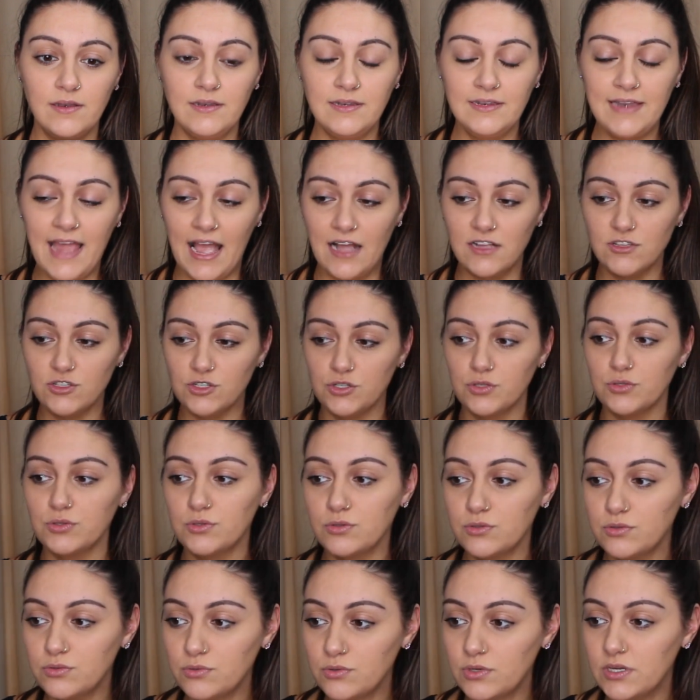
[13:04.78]

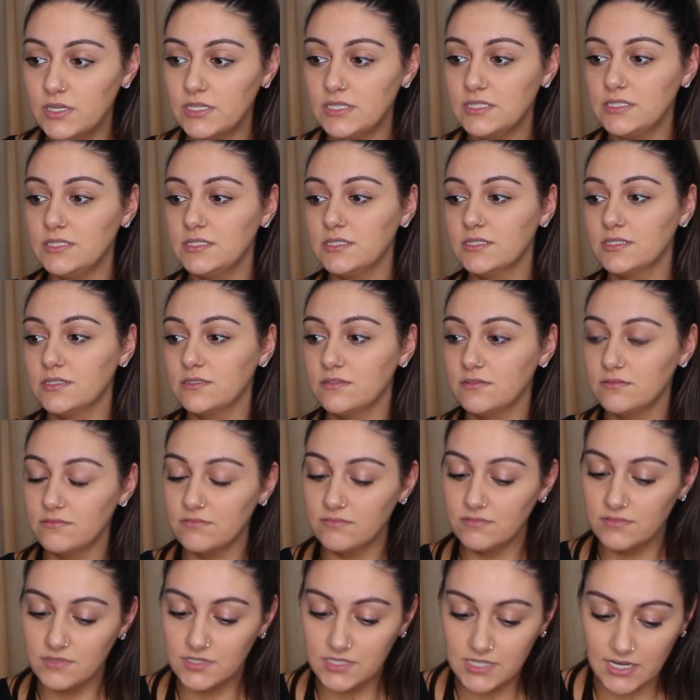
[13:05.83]
Natural
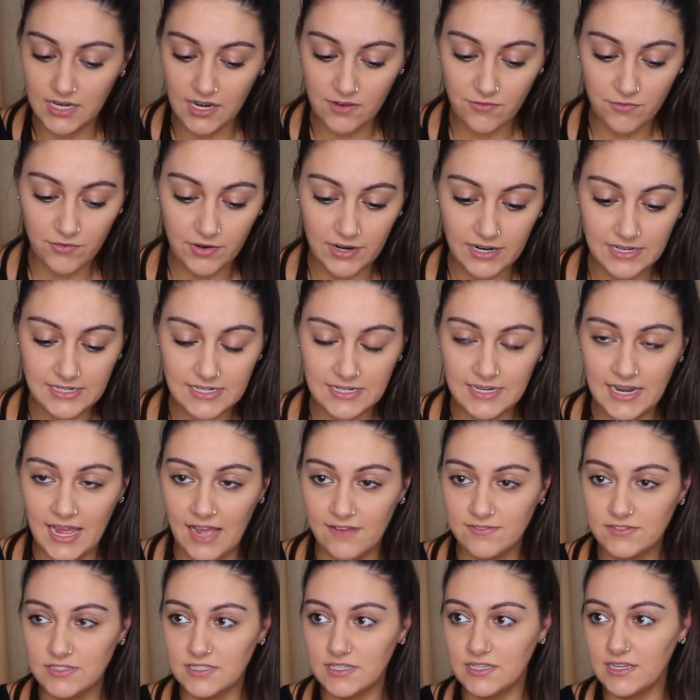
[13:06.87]
delivery, didn't
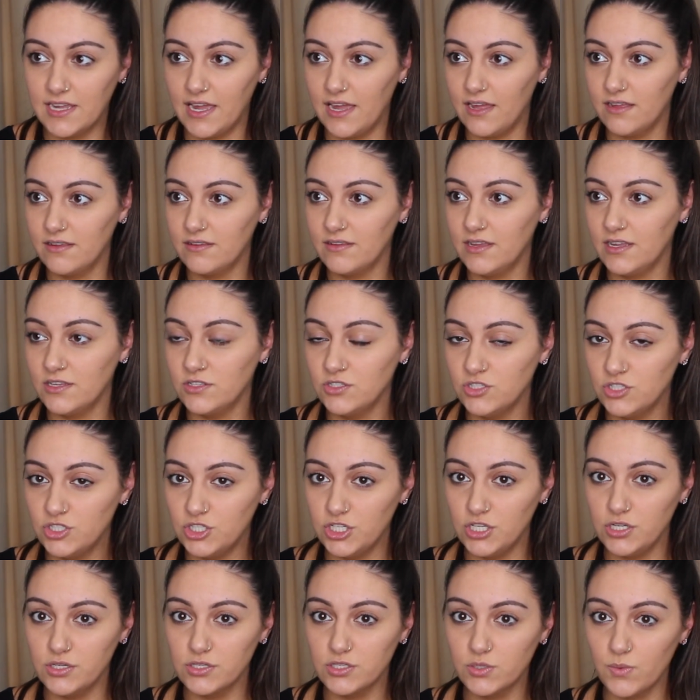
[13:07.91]
have to get
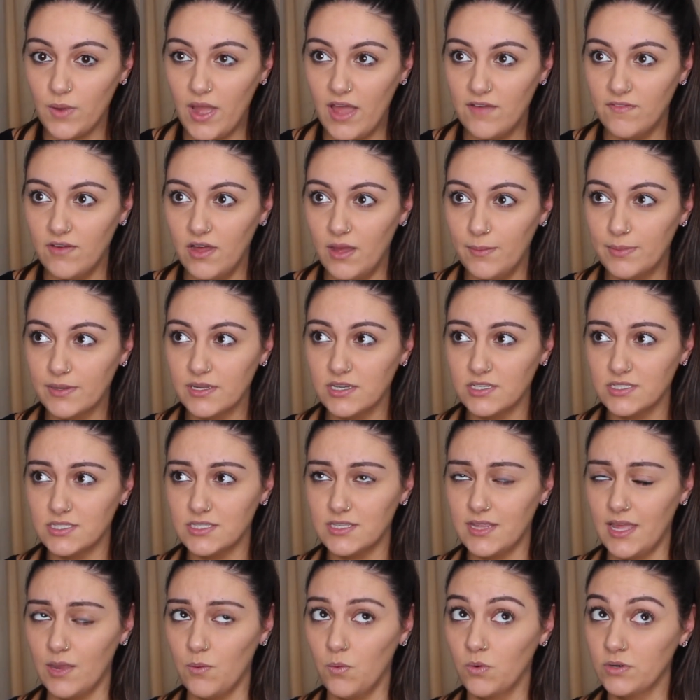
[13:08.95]
induced or whatever
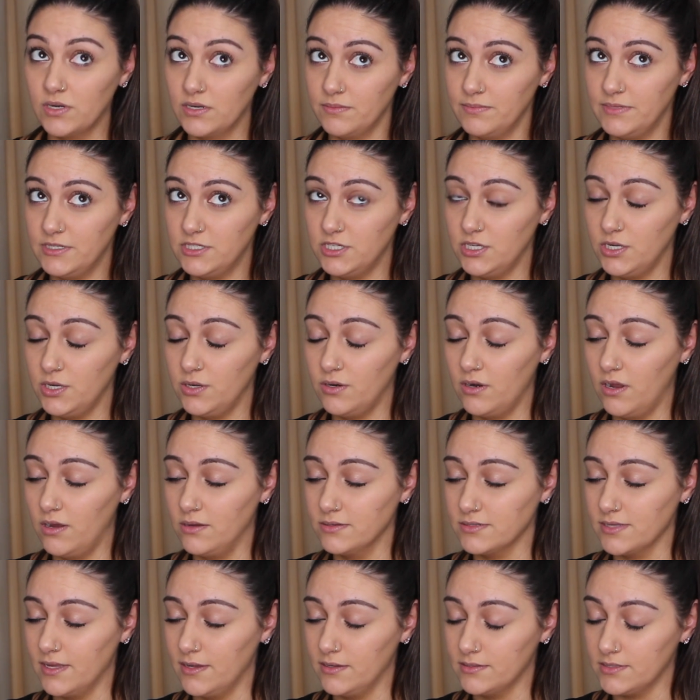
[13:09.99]
because they wanted me to and I
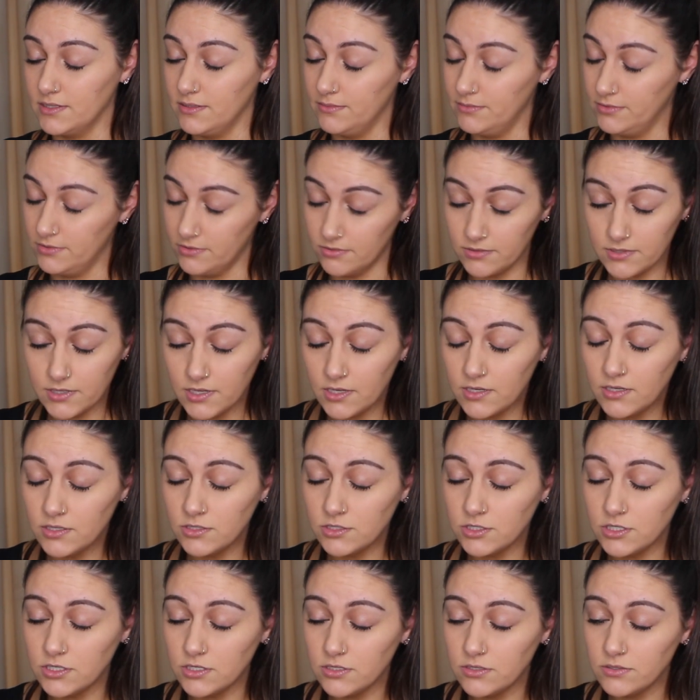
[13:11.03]
was like, I'm not getting
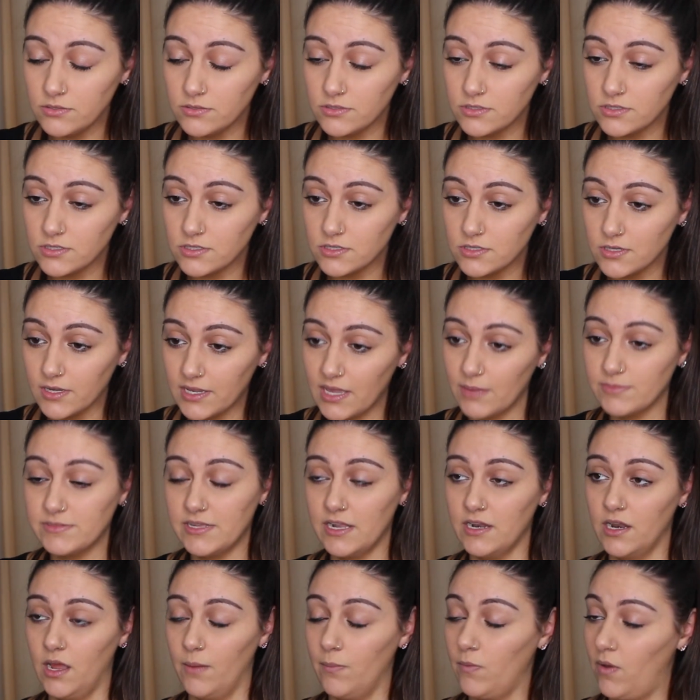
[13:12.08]
induced. I kept
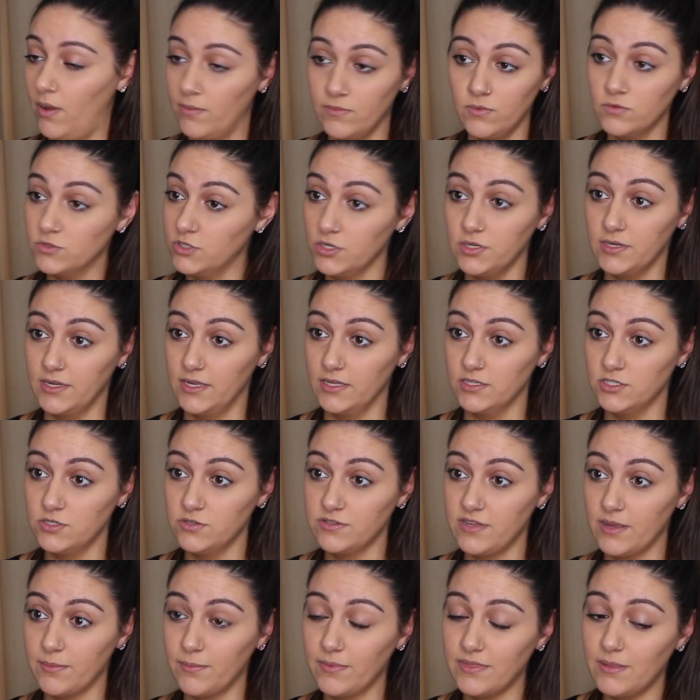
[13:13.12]
telling her I'm not doing it and she
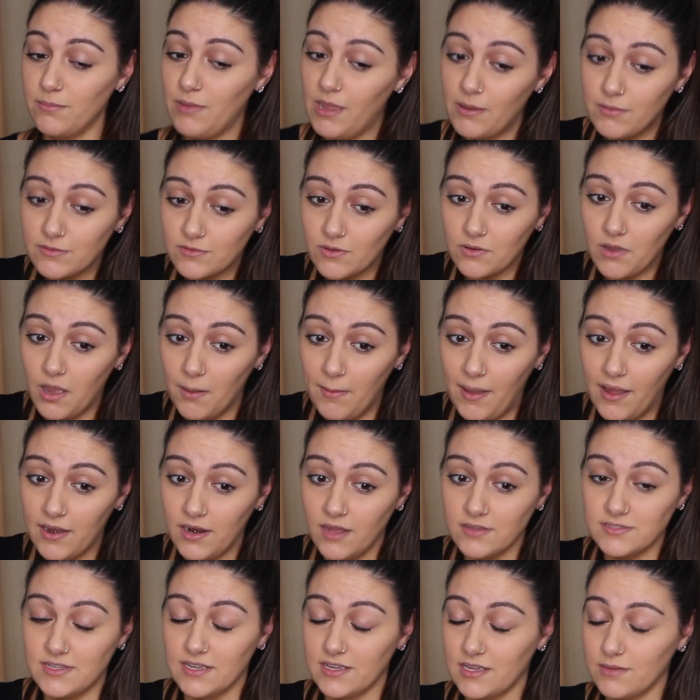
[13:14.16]
was like, but the baby's got to come out
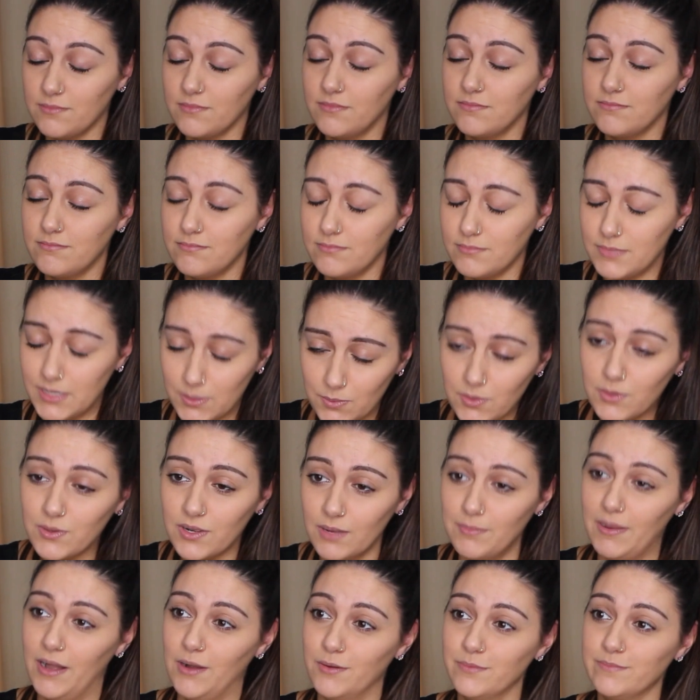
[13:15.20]
and I was like, but it will
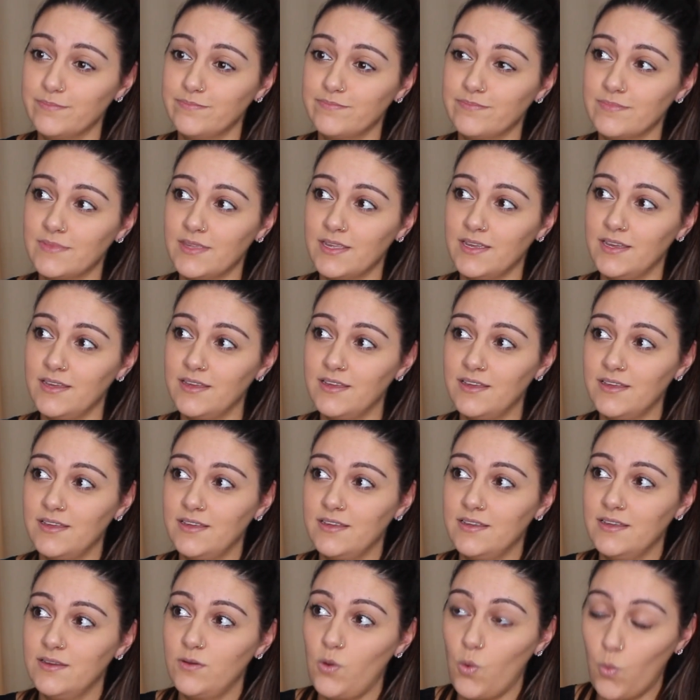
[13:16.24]
come out
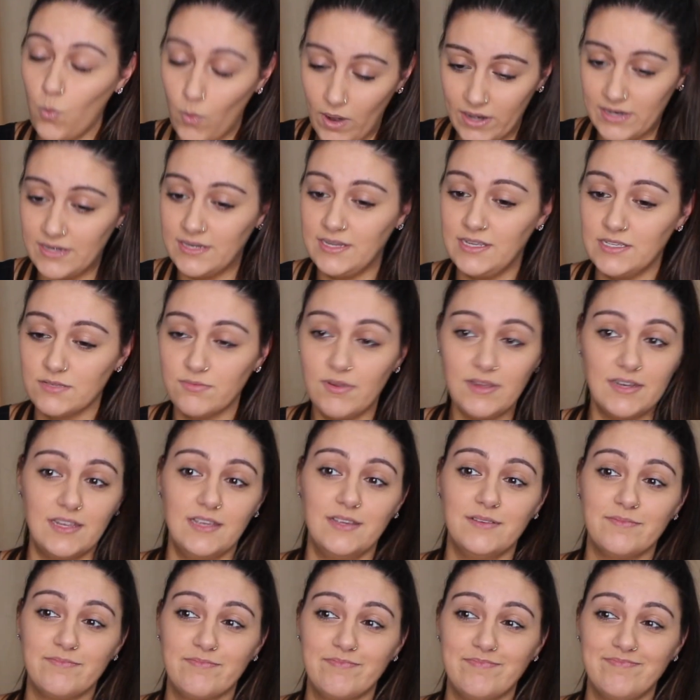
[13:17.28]
when he's
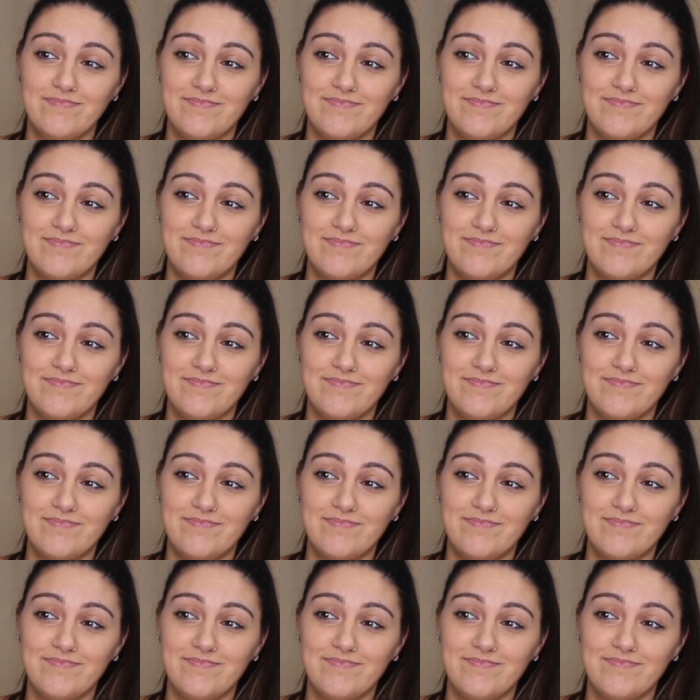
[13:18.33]
ready